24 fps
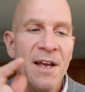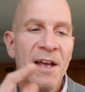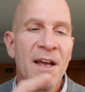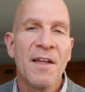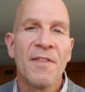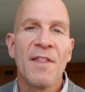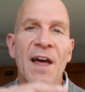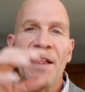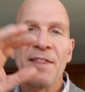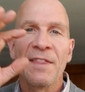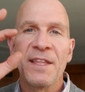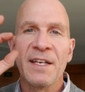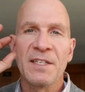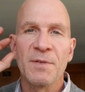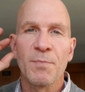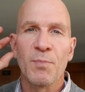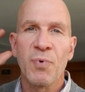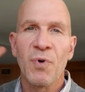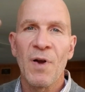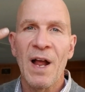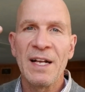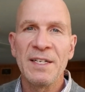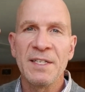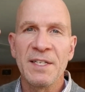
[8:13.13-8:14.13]
that this
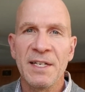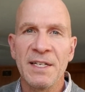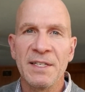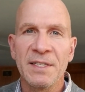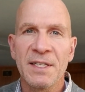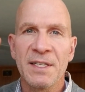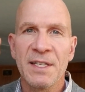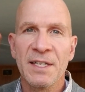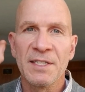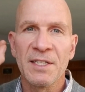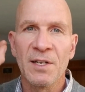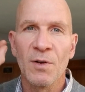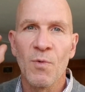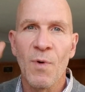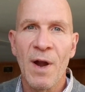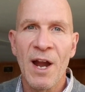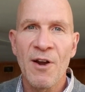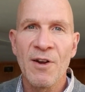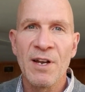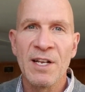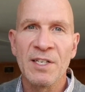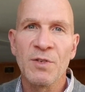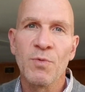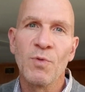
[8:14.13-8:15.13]
presence, this
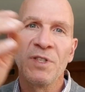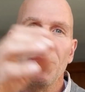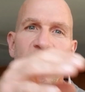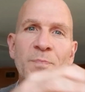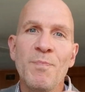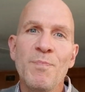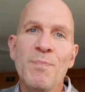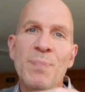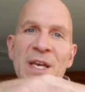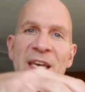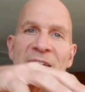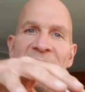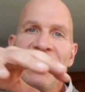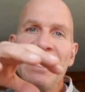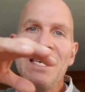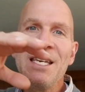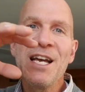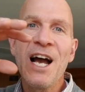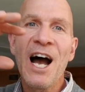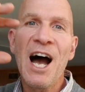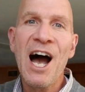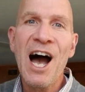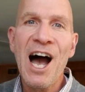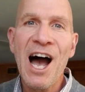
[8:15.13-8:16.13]
awareness was
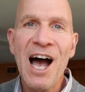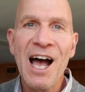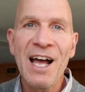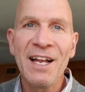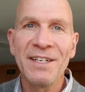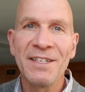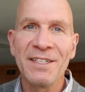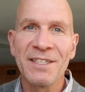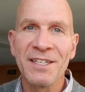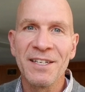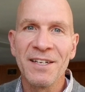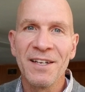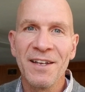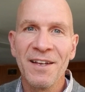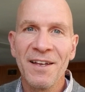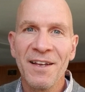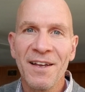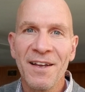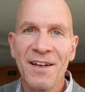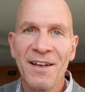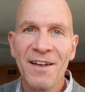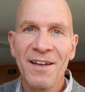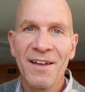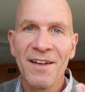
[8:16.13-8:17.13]
beyond
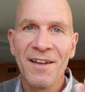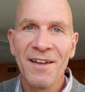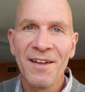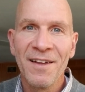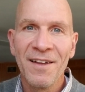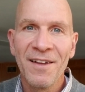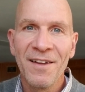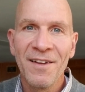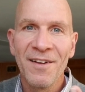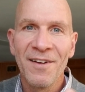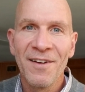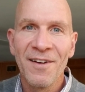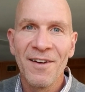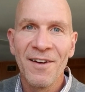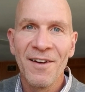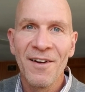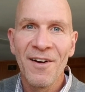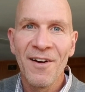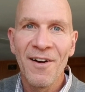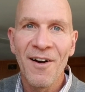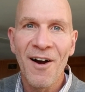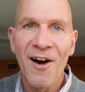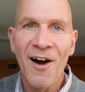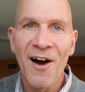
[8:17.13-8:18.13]

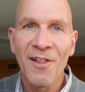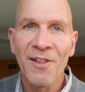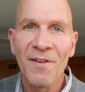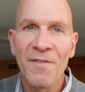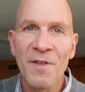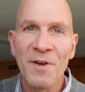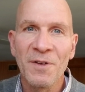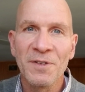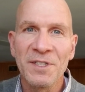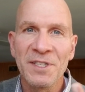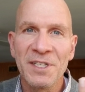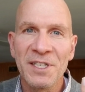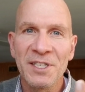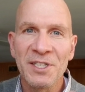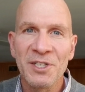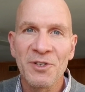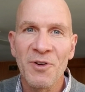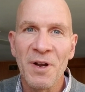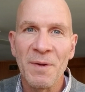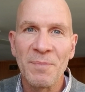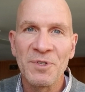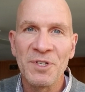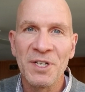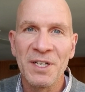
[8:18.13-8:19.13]
all of those
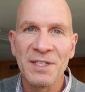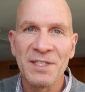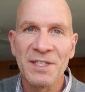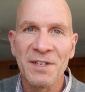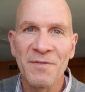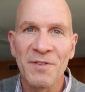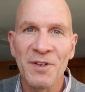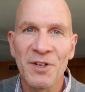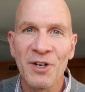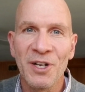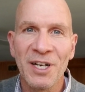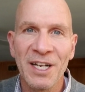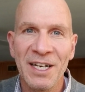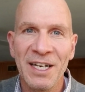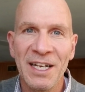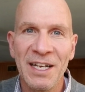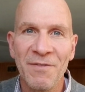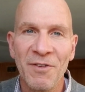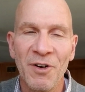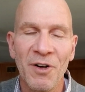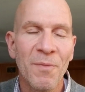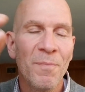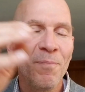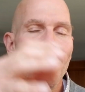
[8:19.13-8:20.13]
descriptions of good and
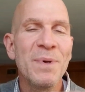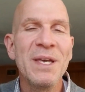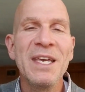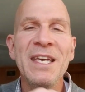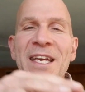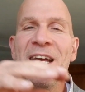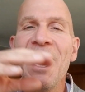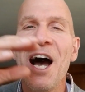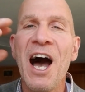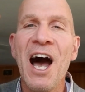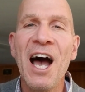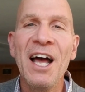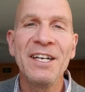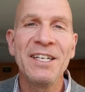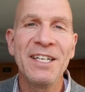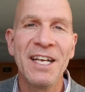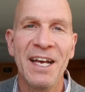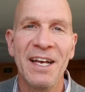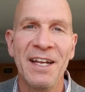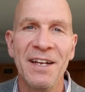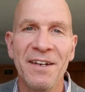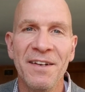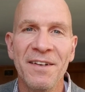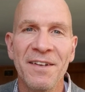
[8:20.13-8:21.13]
evil, beyond
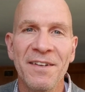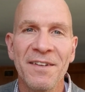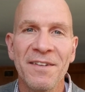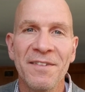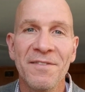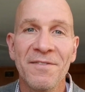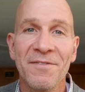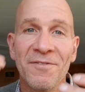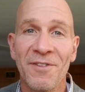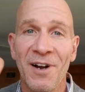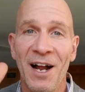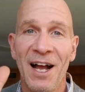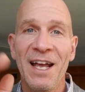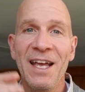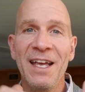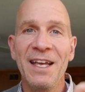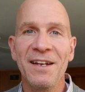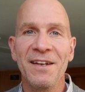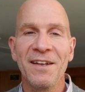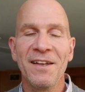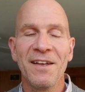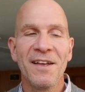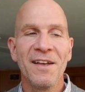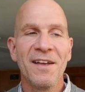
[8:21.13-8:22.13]
it, right?